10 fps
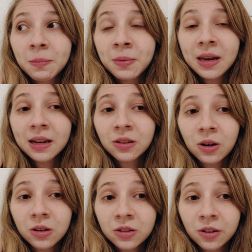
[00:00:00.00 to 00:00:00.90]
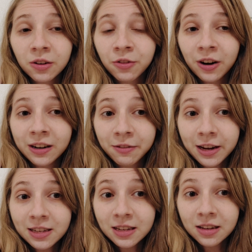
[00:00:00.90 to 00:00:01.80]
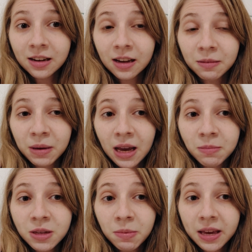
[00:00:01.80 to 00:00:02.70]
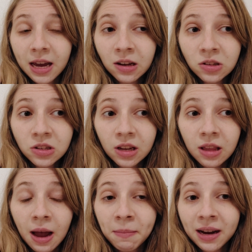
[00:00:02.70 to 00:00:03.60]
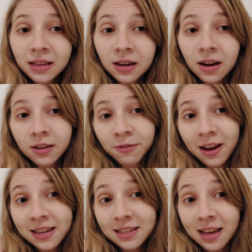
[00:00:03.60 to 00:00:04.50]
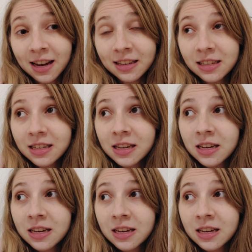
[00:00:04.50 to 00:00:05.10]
being a doctor for any reason and became something else, then I might identify as that.